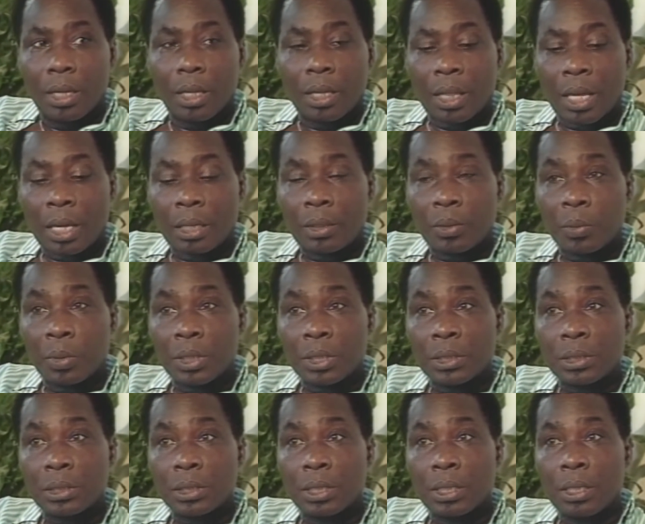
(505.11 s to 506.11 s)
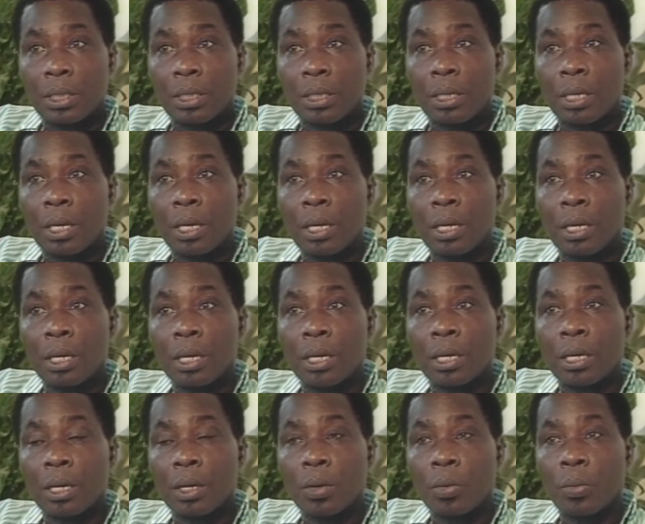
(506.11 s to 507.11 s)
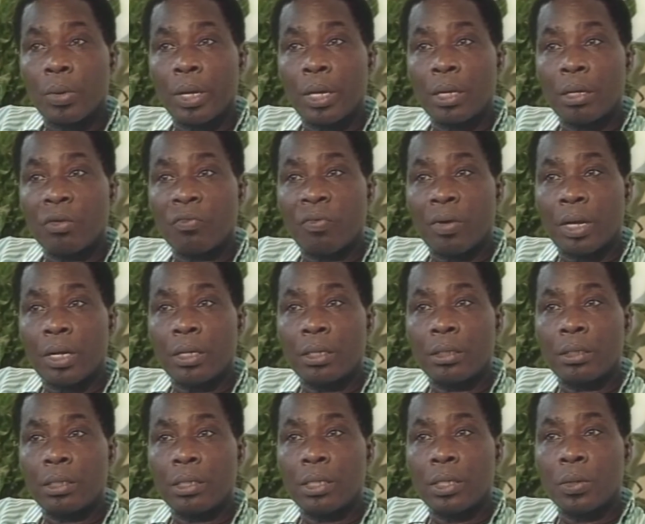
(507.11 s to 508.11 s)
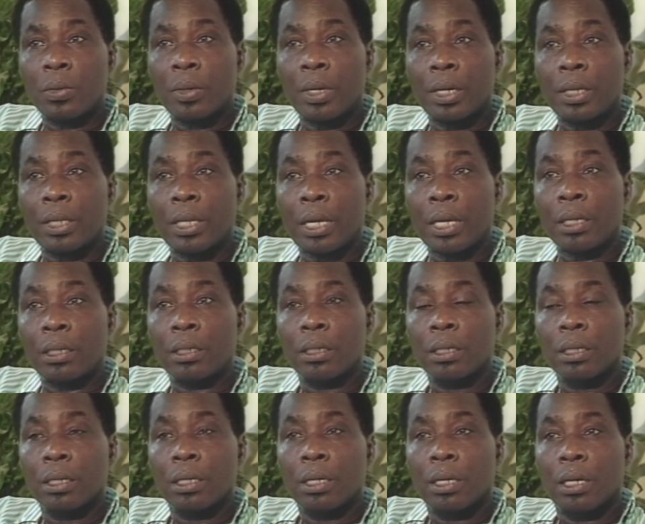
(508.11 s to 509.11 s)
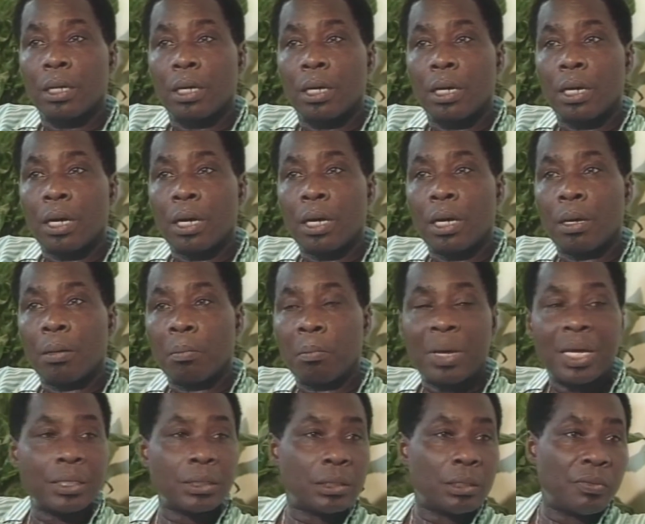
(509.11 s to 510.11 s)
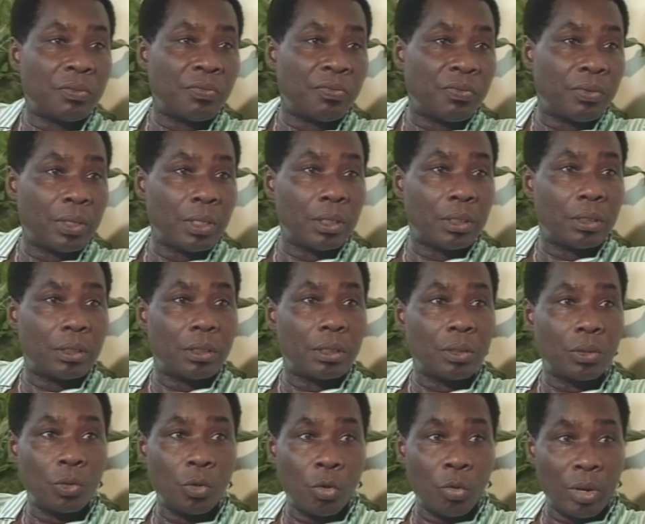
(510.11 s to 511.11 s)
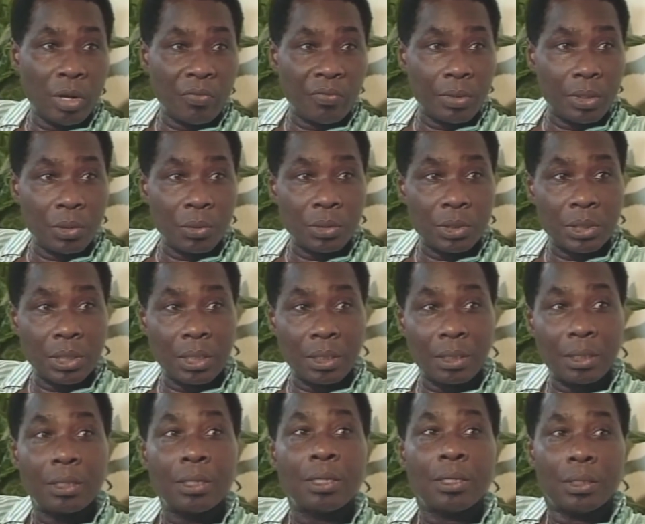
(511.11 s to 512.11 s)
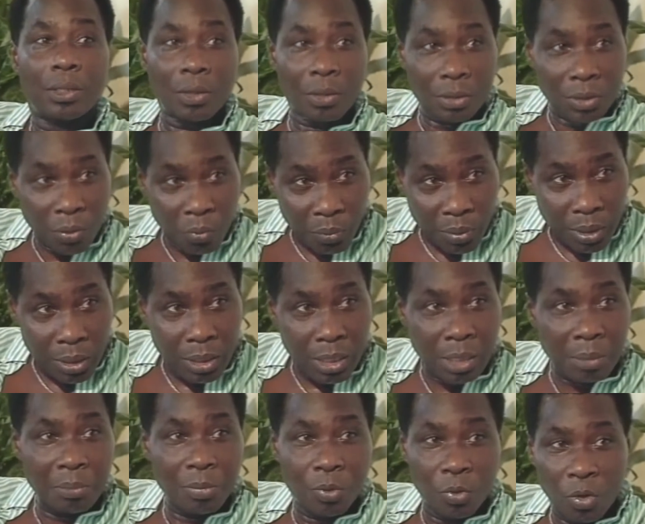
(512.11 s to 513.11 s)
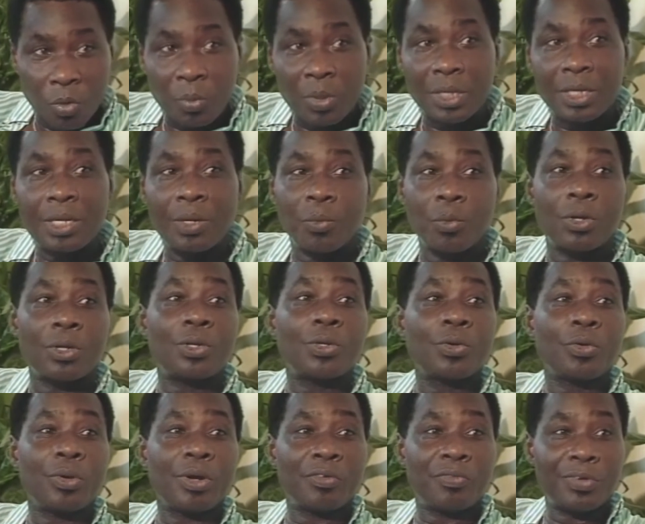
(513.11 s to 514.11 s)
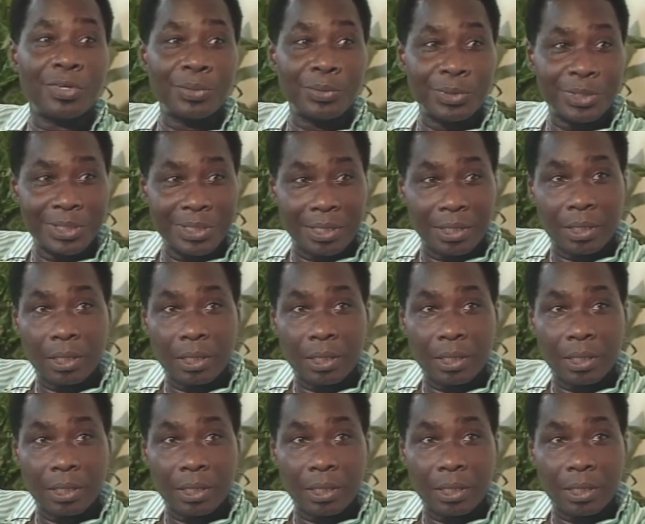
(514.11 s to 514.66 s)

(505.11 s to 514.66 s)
That was the year when Valentino had that massive hit, No Revolution. Dr. William, no, we didn't want no revolution.